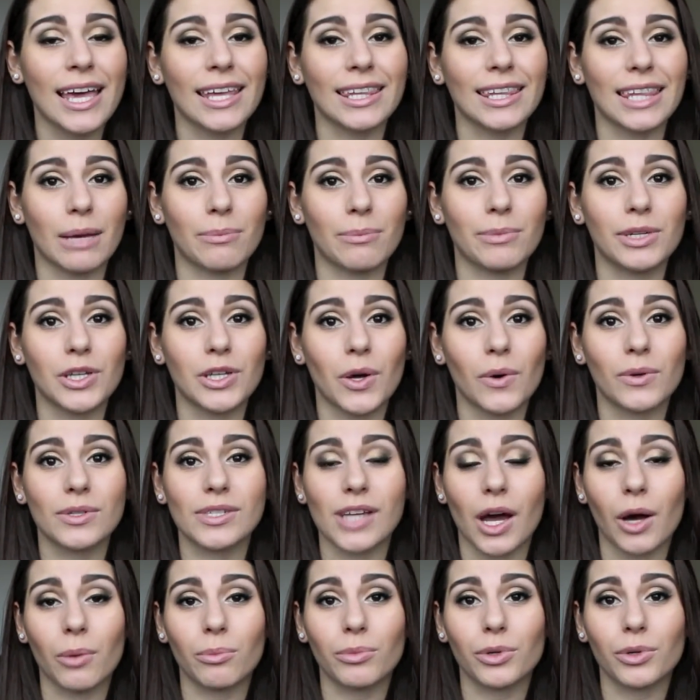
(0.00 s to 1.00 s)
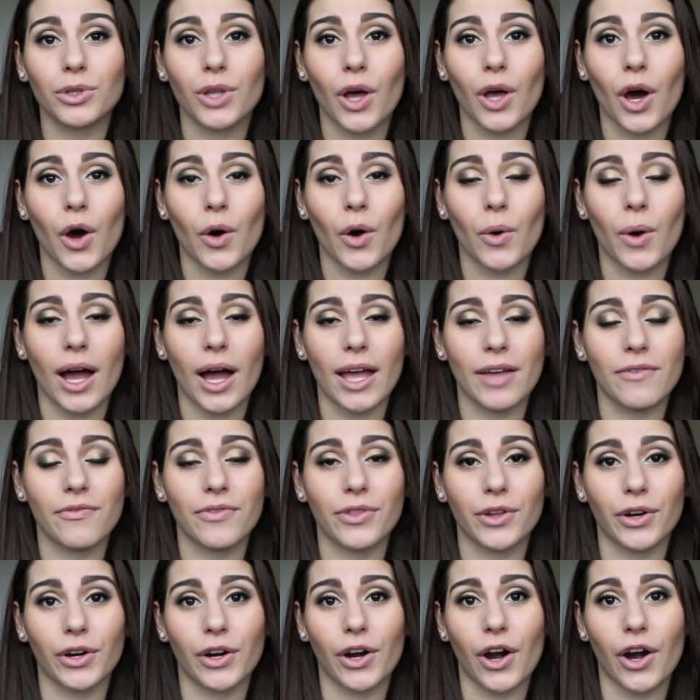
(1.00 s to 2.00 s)
Let me know down below if
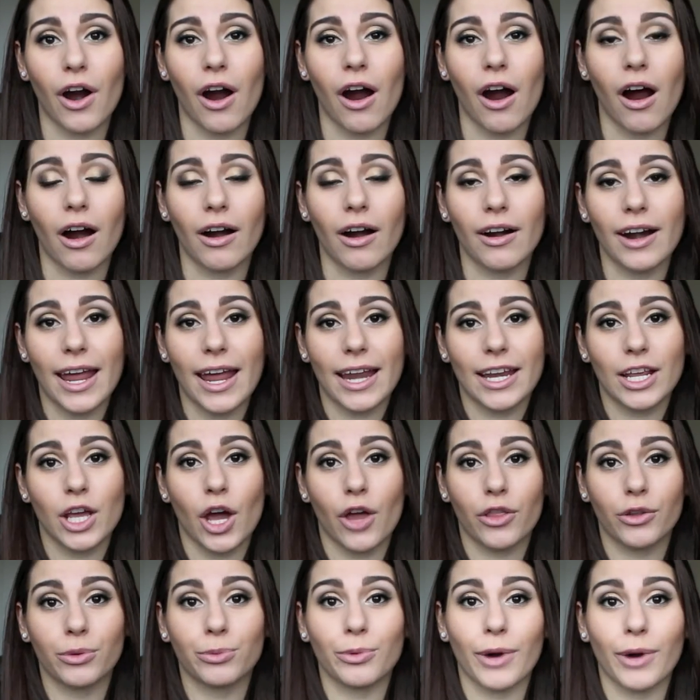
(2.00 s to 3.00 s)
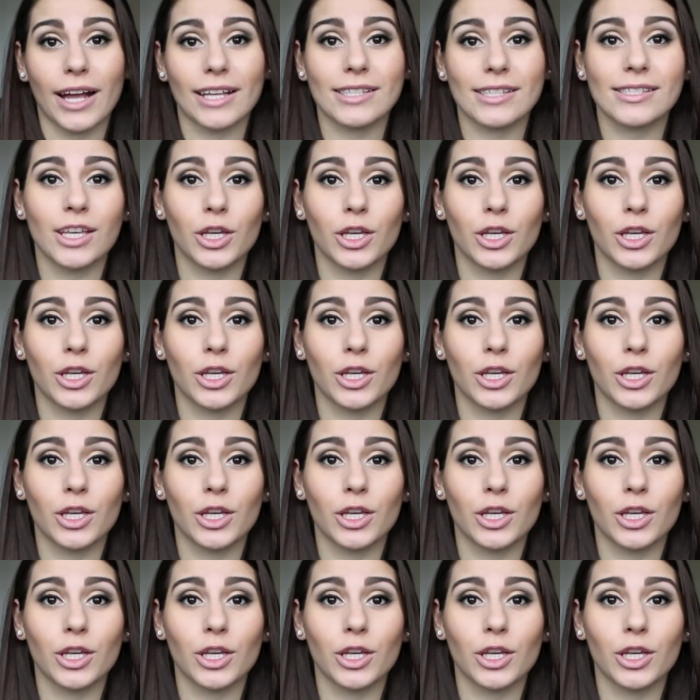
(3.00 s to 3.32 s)
there are any other brands